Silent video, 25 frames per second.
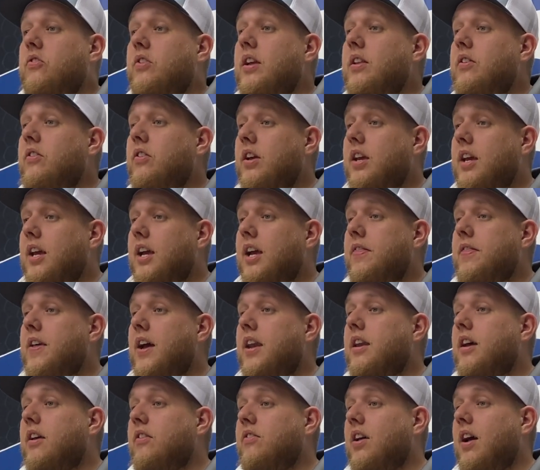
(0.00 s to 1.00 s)
since again
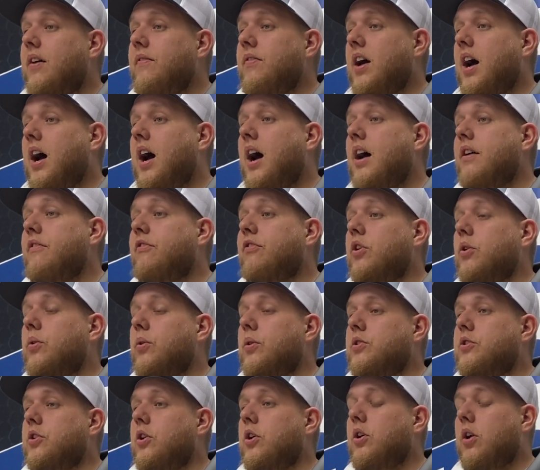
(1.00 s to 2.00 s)
that does have that high
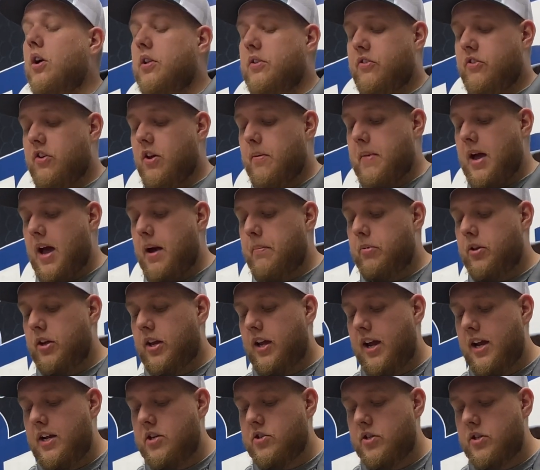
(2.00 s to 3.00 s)
flow return on some
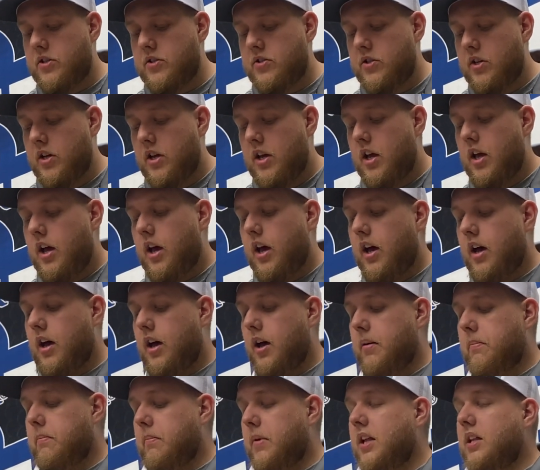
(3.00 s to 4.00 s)
applications,
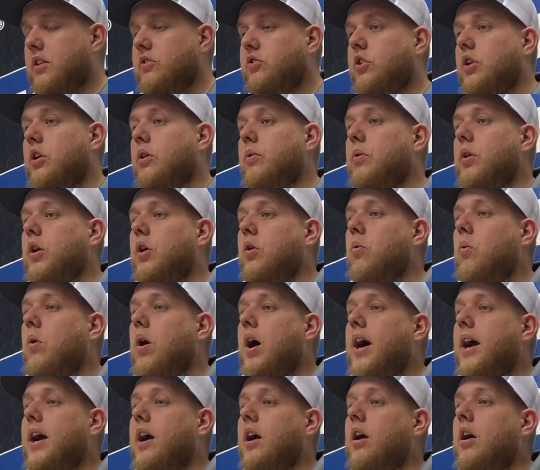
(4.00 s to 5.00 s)
um, is going to
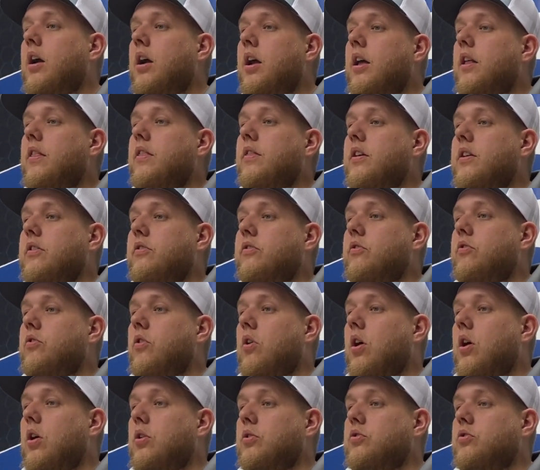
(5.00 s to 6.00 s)
require this
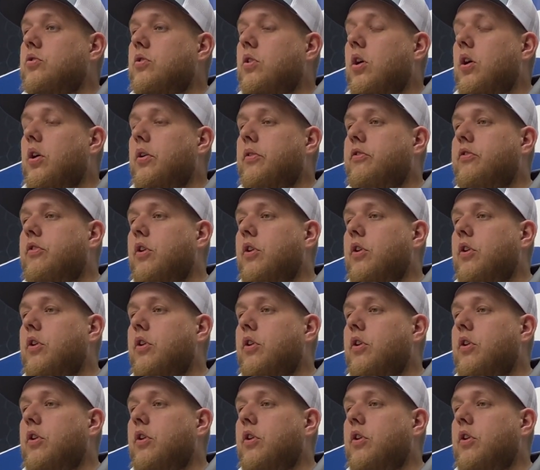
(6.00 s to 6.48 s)
draw straw.